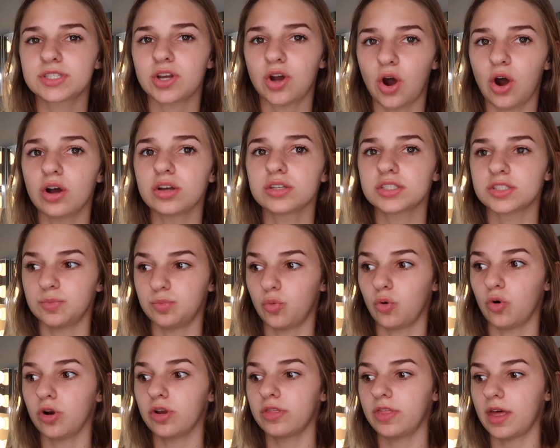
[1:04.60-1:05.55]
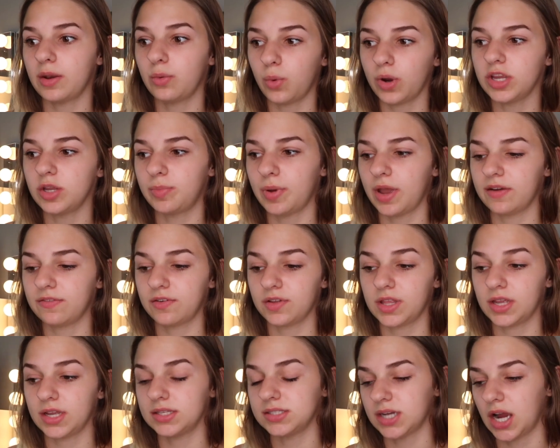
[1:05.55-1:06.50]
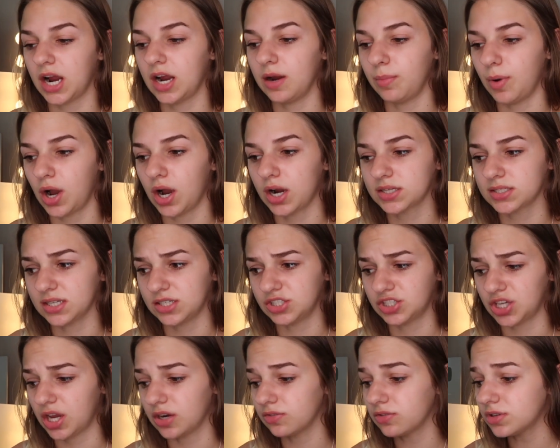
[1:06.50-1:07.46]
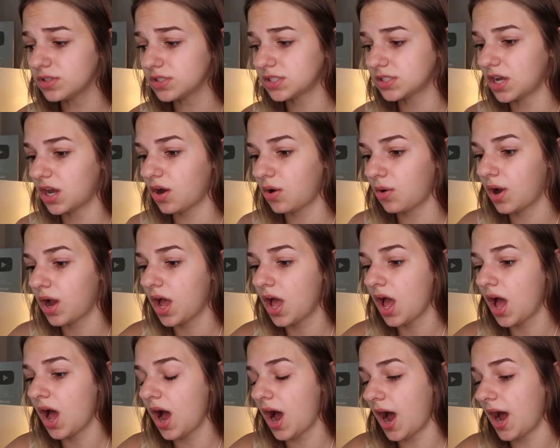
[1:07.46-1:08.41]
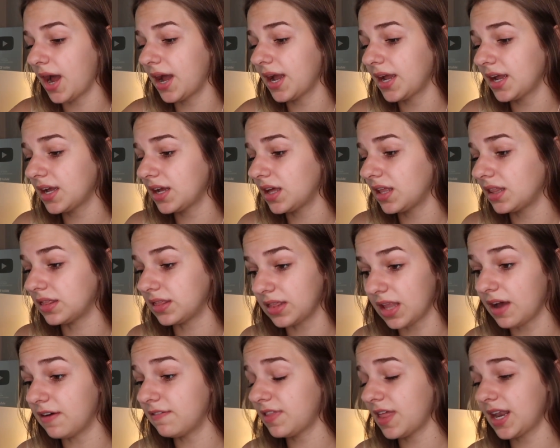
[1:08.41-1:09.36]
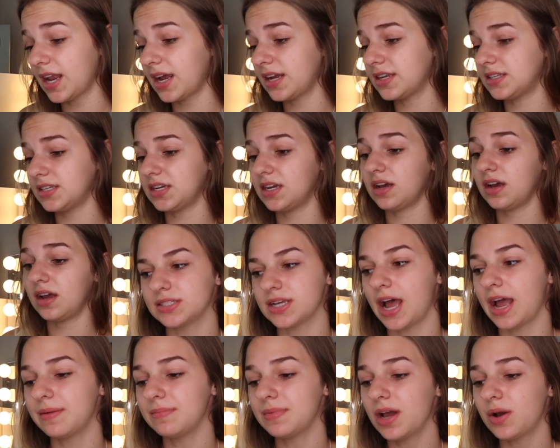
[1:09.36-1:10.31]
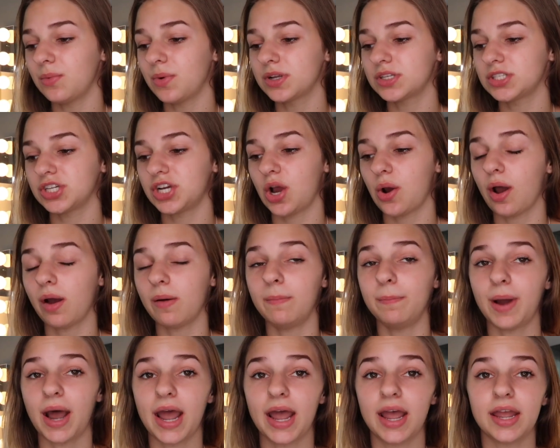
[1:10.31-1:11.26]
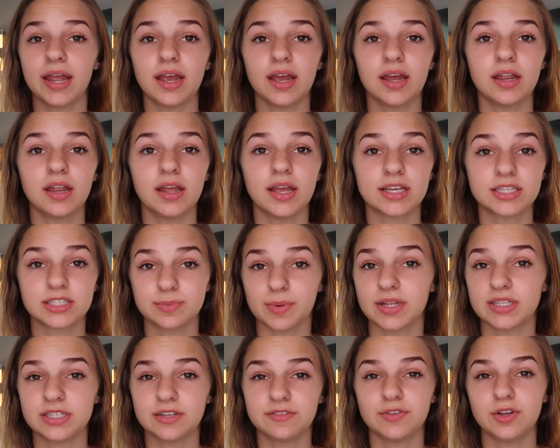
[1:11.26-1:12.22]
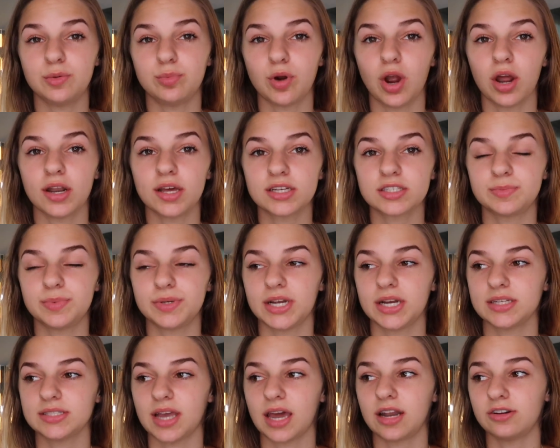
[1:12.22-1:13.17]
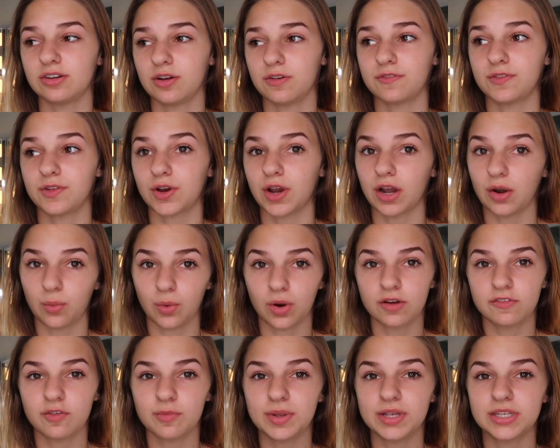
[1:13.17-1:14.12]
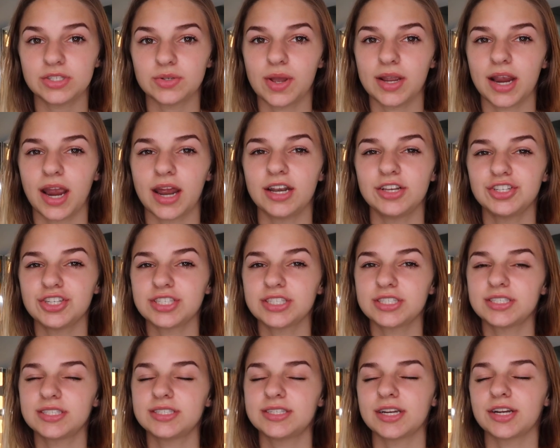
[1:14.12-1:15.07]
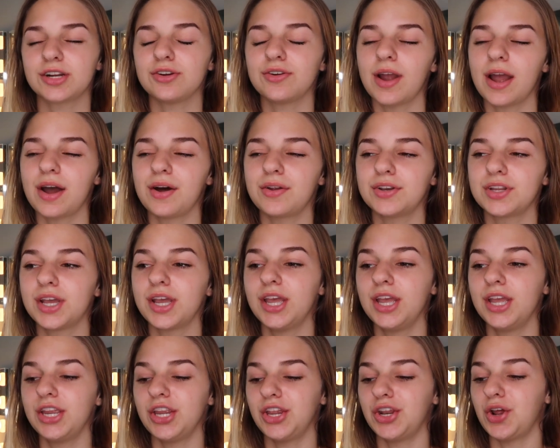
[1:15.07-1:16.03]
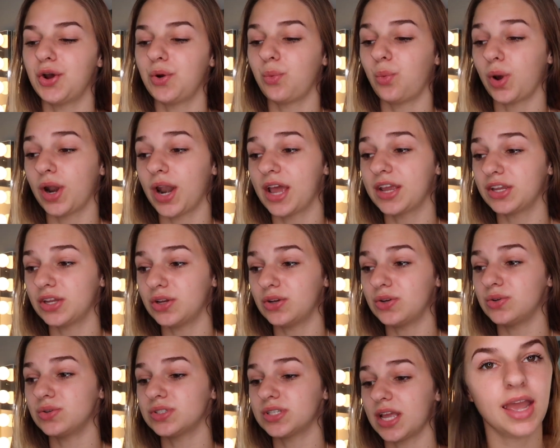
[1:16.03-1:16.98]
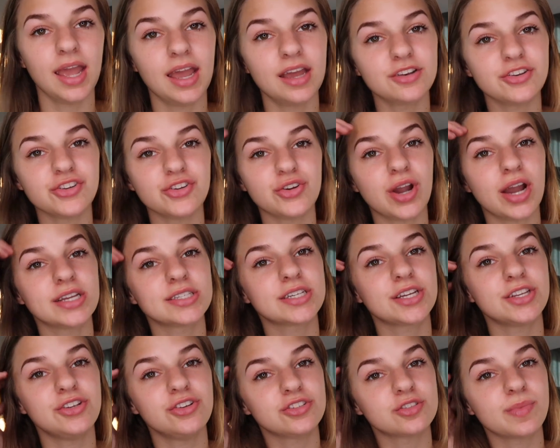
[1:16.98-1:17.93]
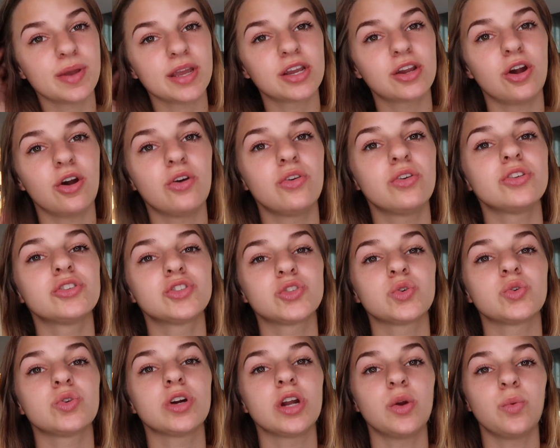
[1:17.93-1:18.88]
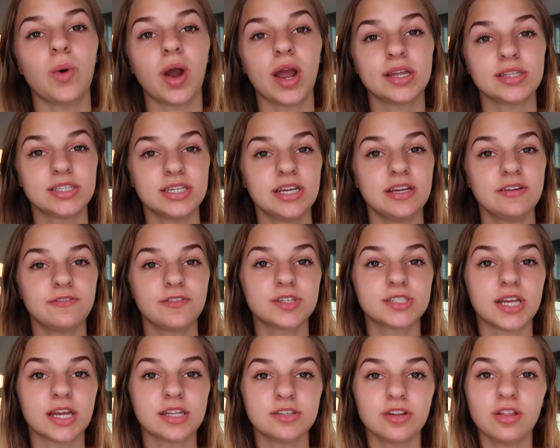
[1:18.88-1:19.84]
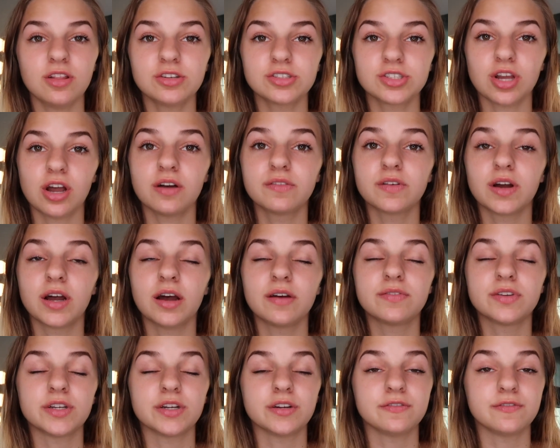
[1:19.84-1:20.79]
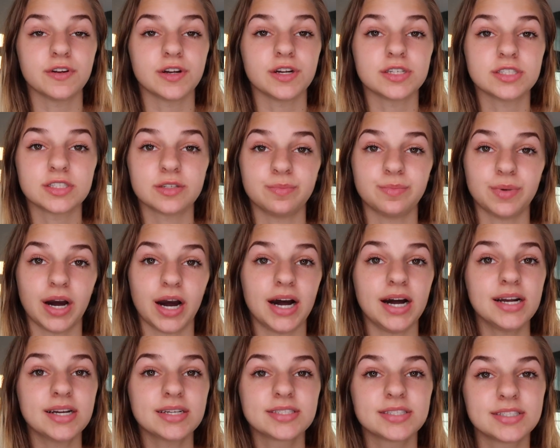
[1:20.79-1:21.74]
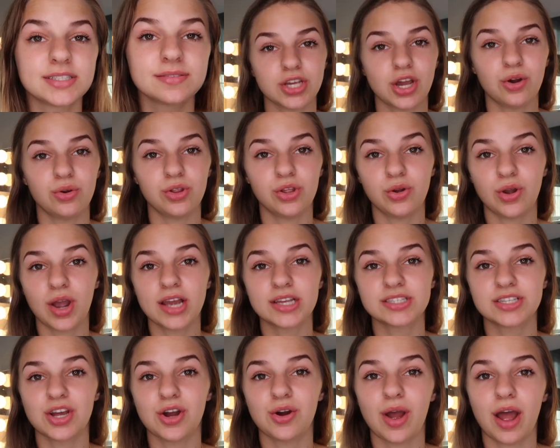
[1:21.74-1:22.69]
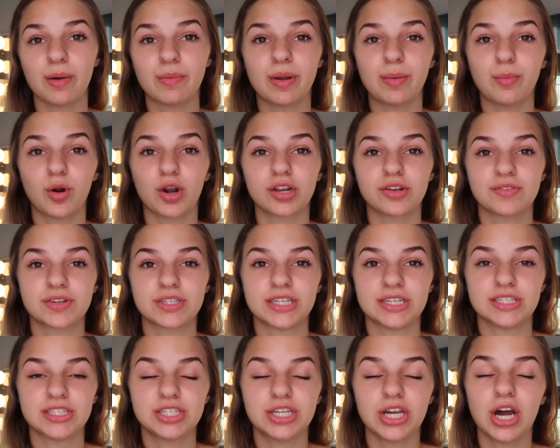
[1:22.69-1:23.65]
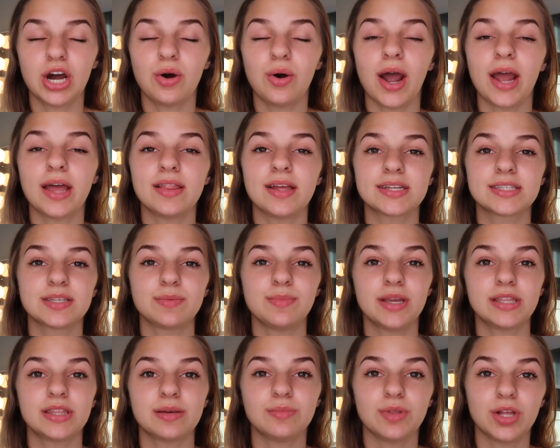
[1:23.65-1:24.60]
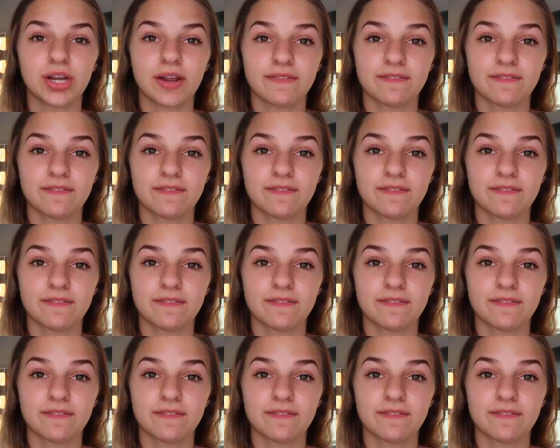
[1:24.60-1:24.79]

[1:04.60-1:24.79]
cost more than what you pay for the entire box in general, so I love that idea. I'm not one to go out and buy expensive new products because I don't know if they're going to work for me, so I kind of just stick around, you know, what I use. And you guys can use my code ToriYT for $10 off of your first box. So you guys know how my morning routines go. I like to make them look